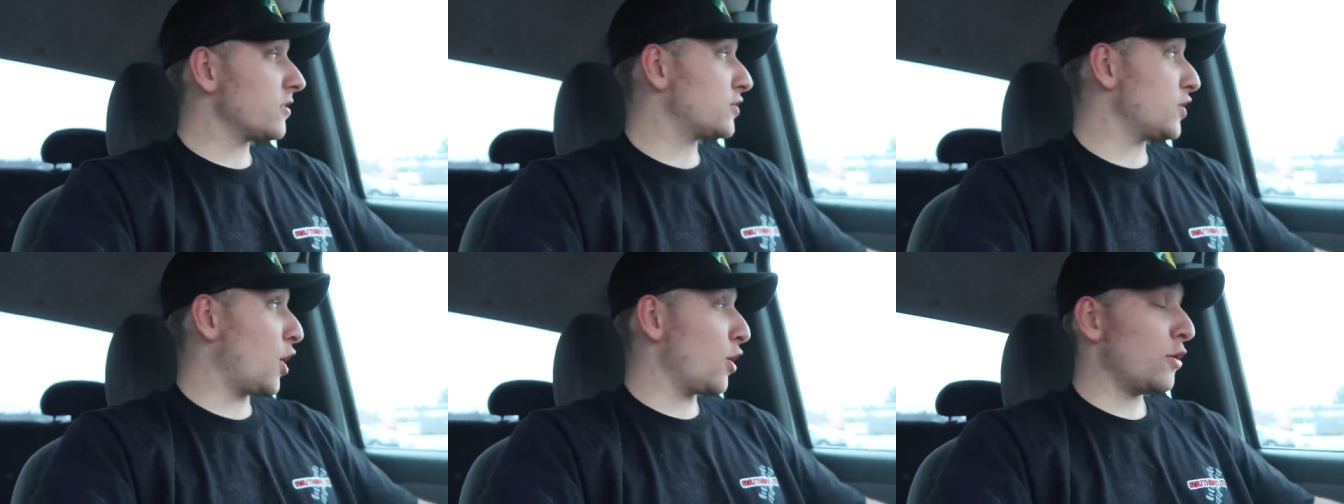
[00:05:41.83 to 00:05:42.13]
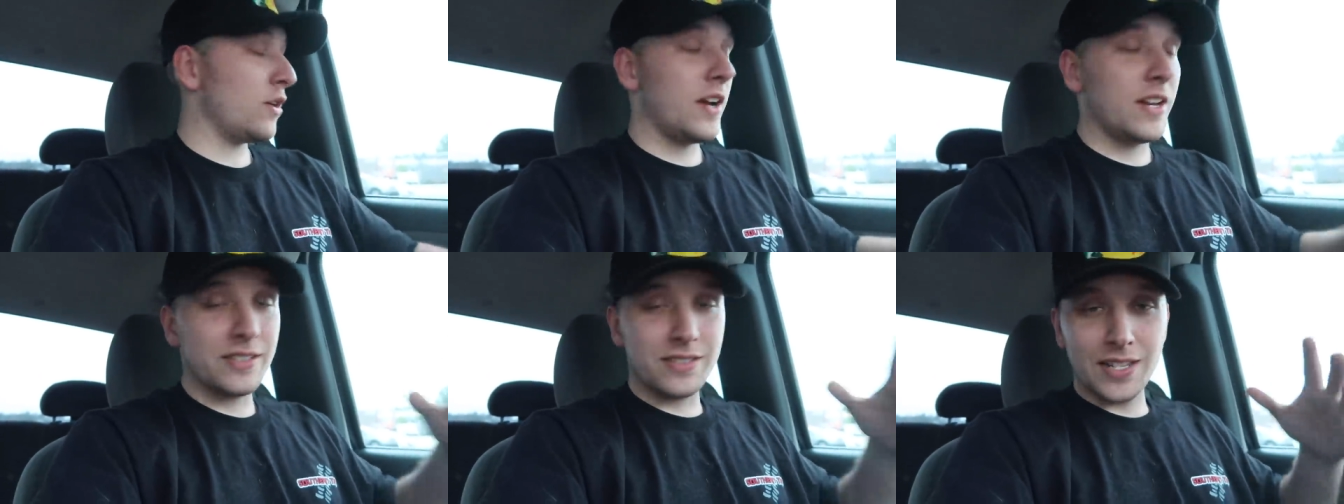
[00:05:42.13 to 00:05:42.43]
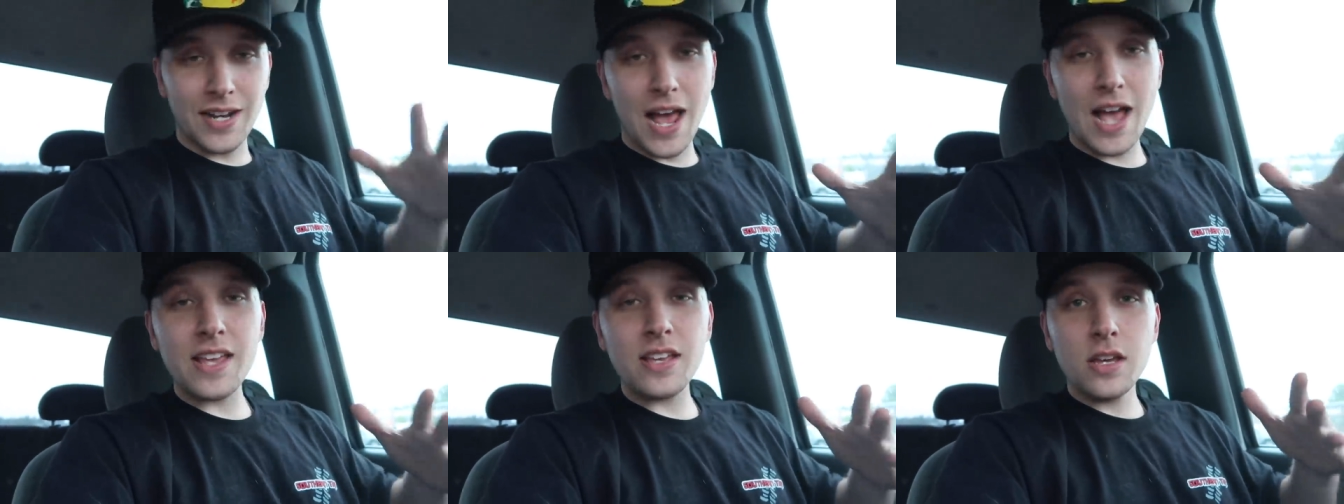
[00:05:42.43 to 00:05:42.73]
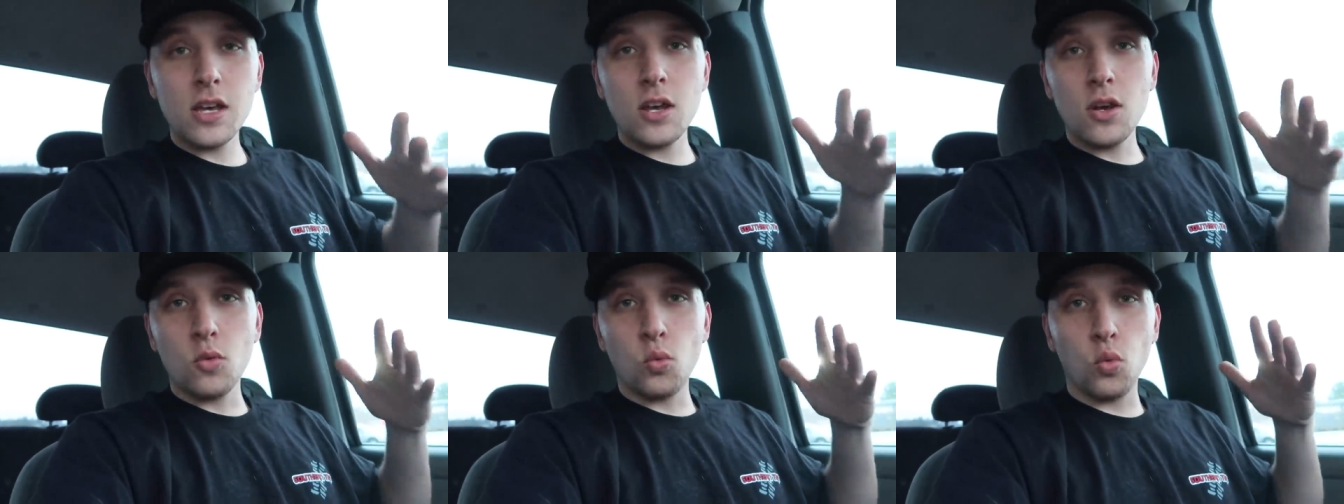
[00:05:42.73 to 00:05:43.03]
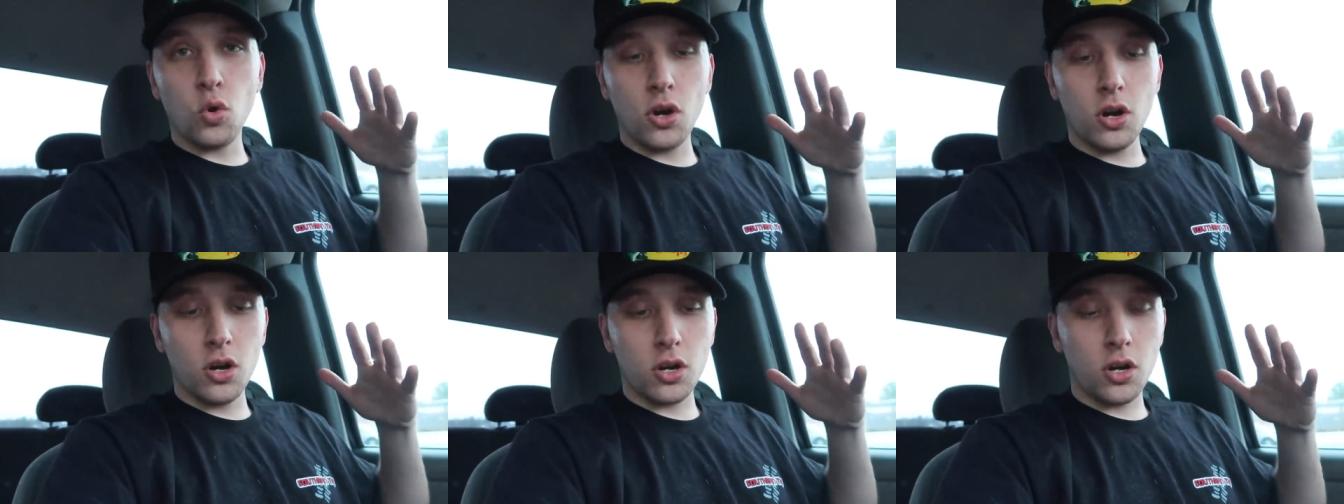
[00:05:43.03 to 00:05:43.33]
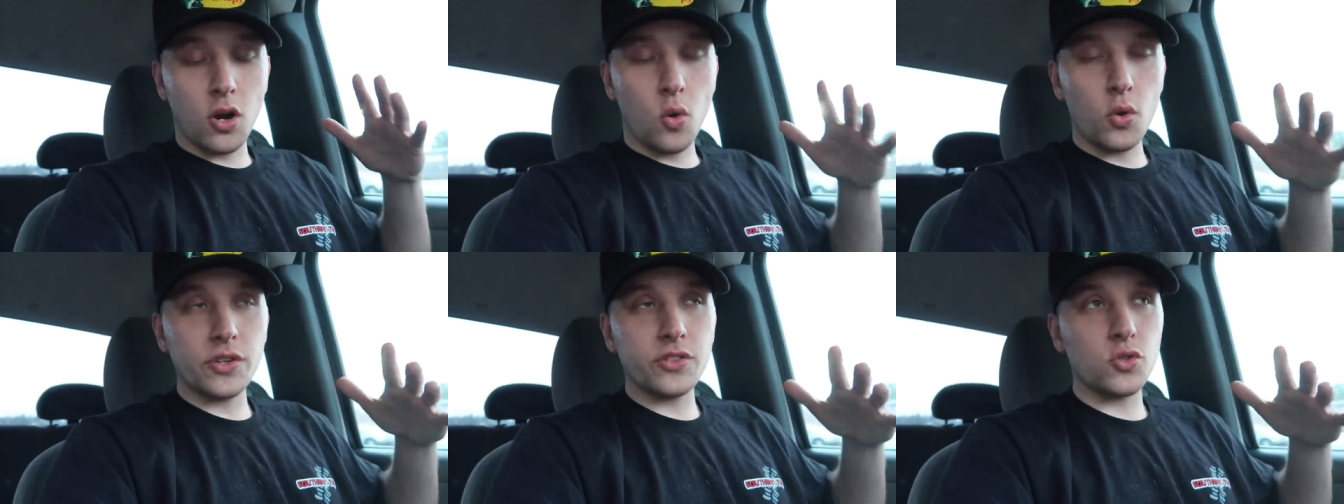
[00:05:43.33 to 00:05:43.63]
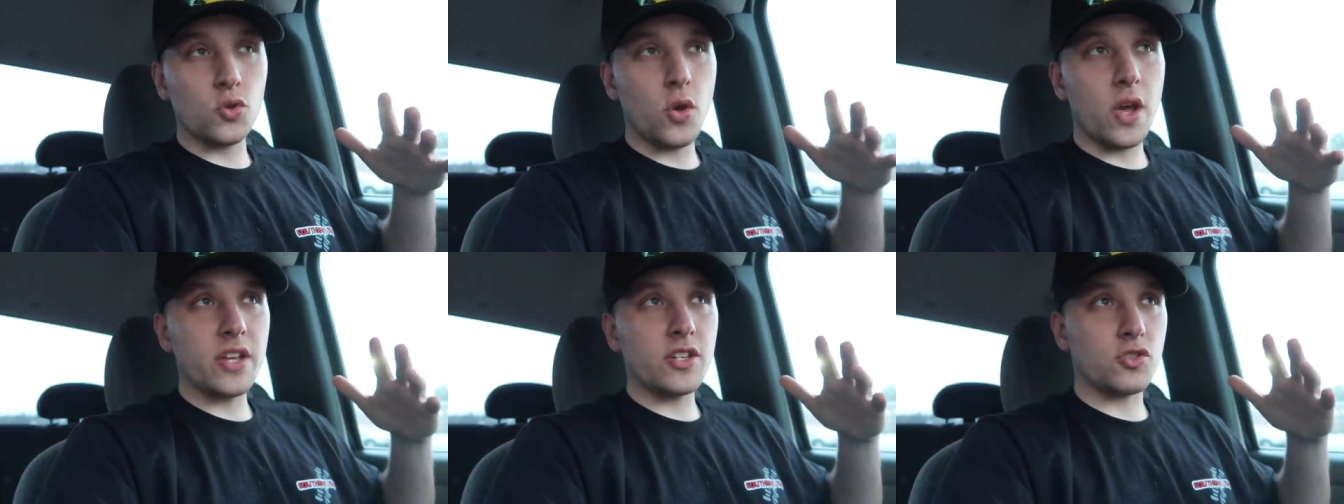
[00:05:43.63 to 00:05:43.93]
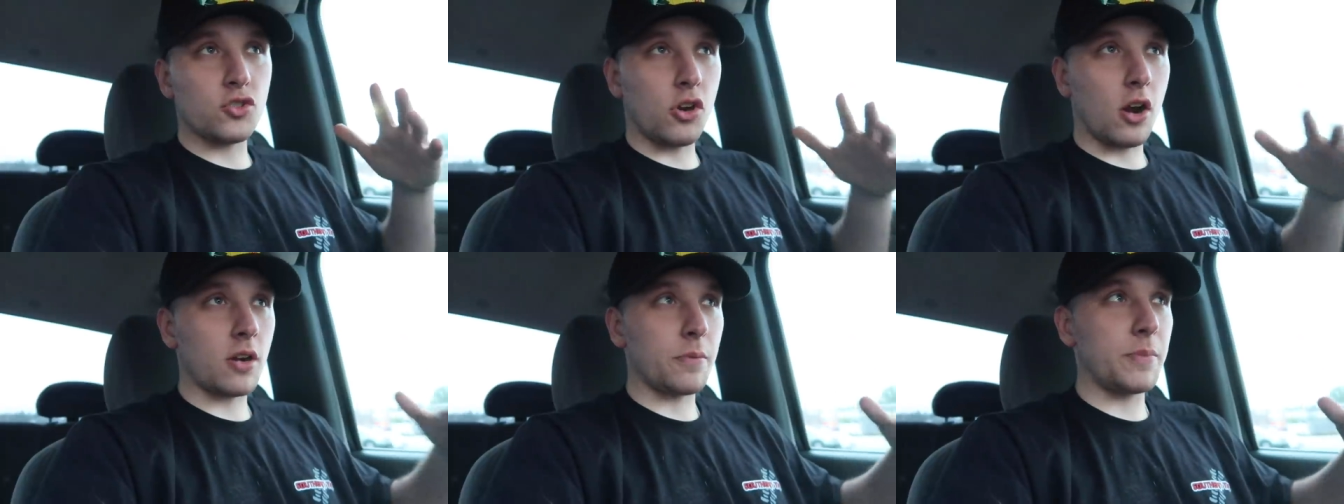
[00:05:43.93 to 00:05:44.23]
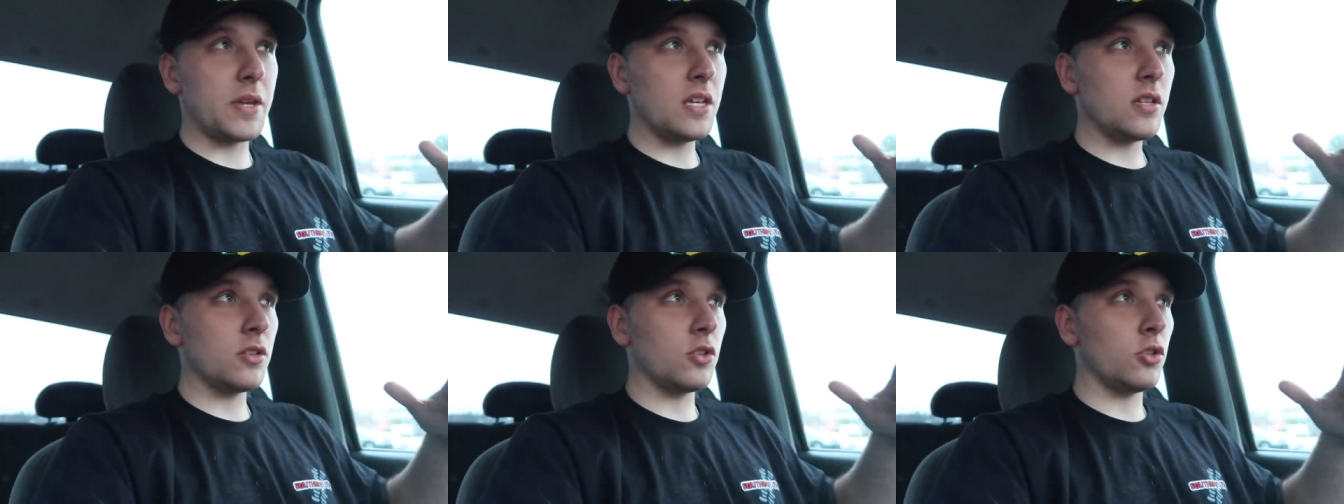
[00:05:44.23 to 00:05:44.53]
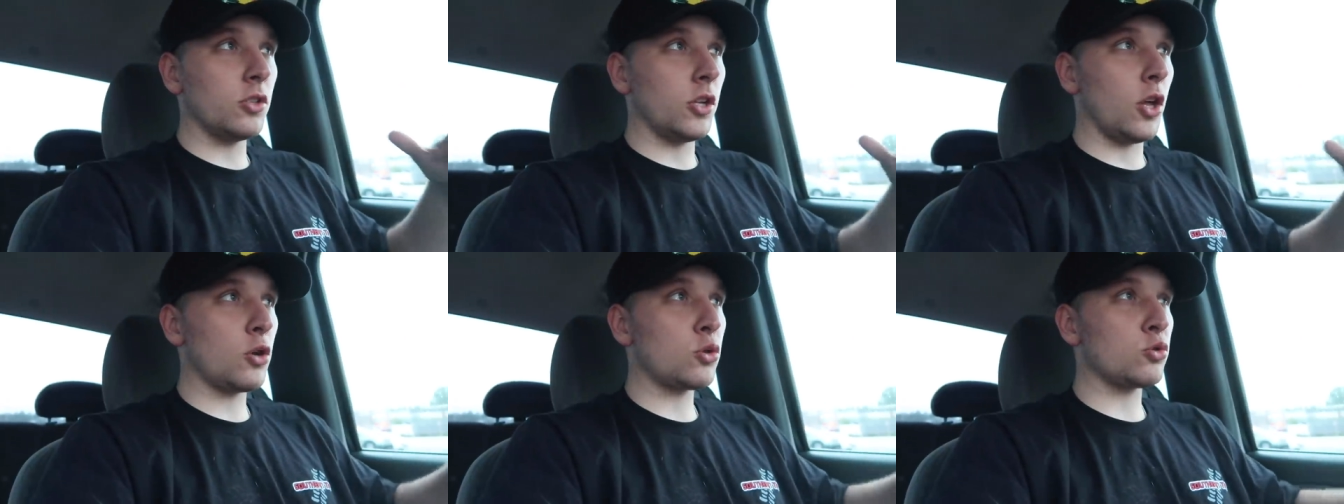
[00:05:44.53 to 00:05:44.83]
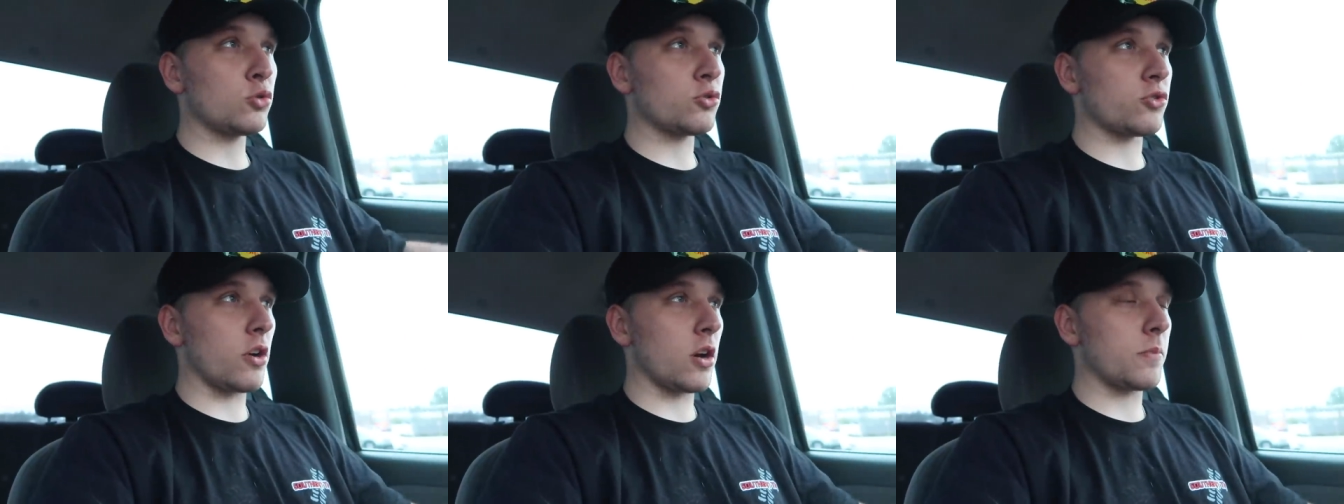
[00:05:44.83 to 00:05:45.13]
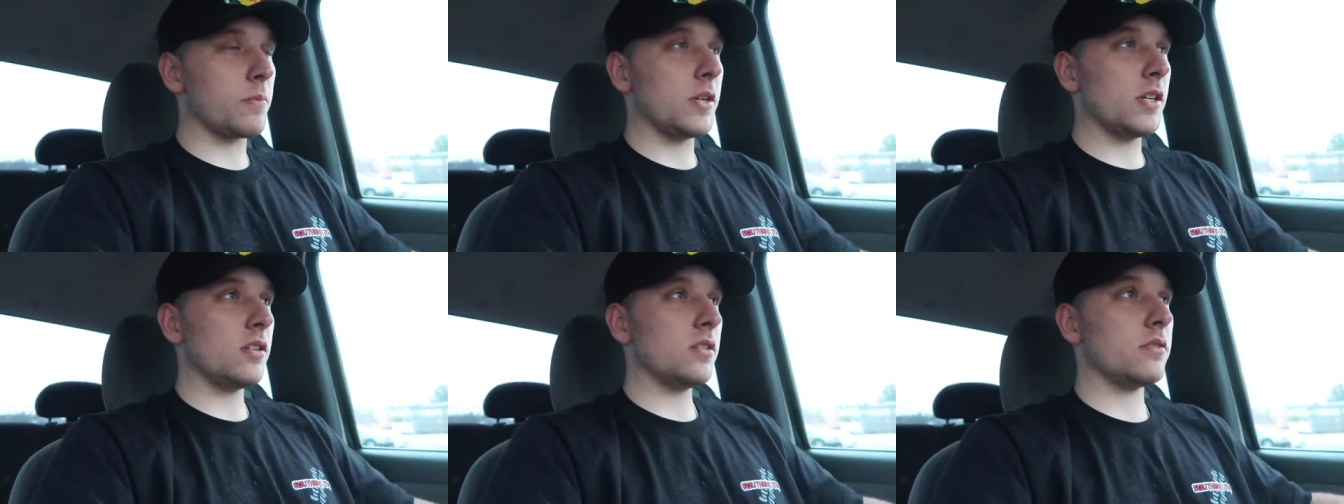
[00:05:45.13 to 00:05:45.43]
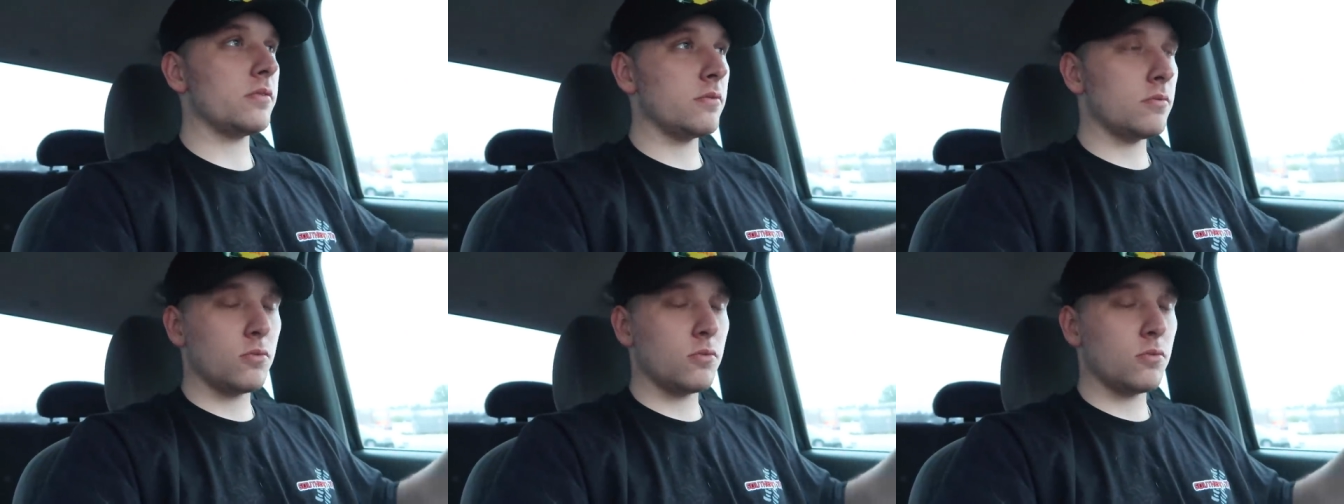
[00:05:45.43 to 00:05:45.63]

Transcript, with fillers: So tonight we're going to a truck meet, little local truck meet.